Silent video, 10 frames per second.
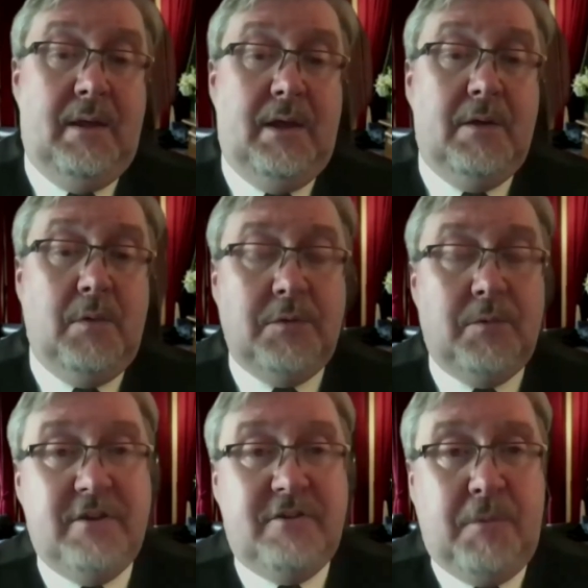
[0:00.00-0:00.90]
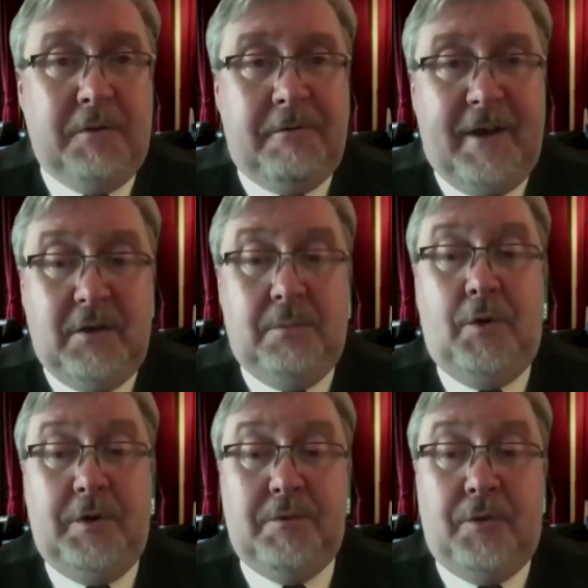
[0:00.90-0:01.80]
I want to raise one final
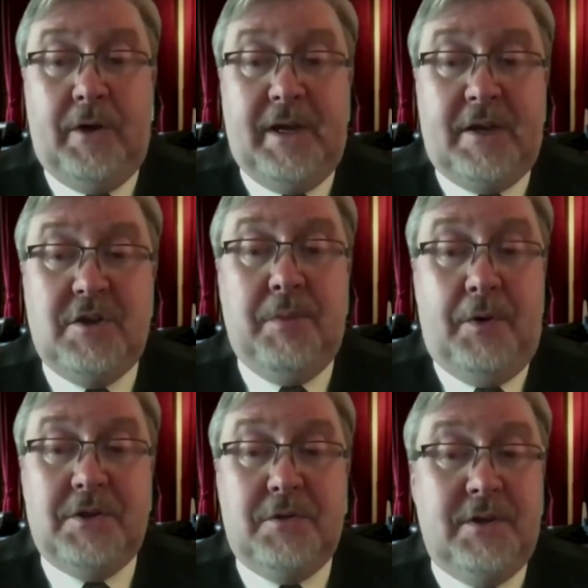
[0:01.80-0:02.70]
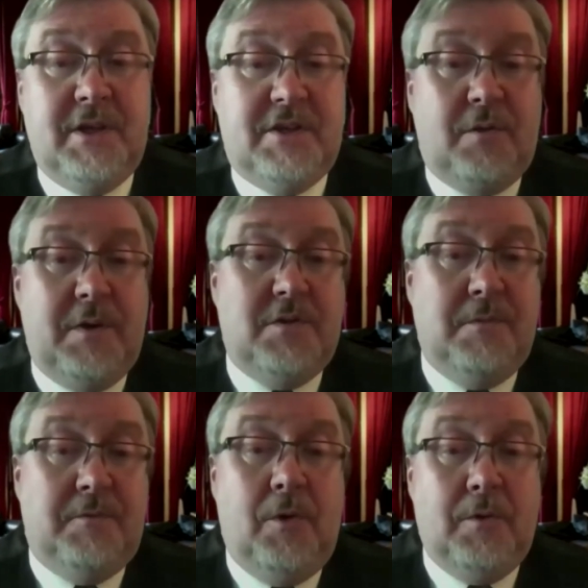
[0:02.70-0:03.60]
point before I actually bother to address the question
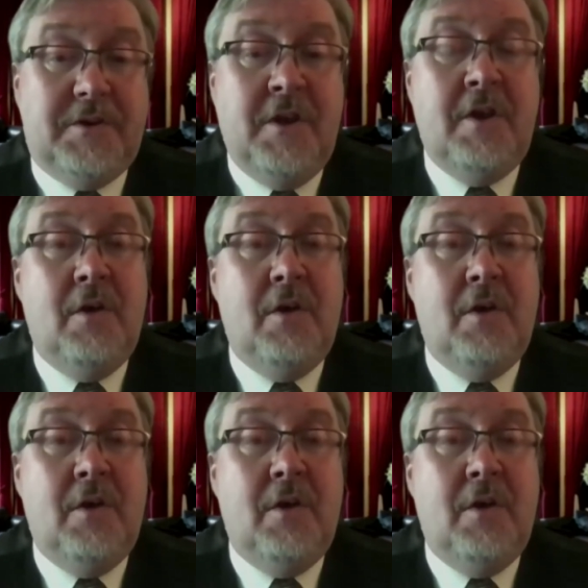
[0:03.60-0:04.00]
before us,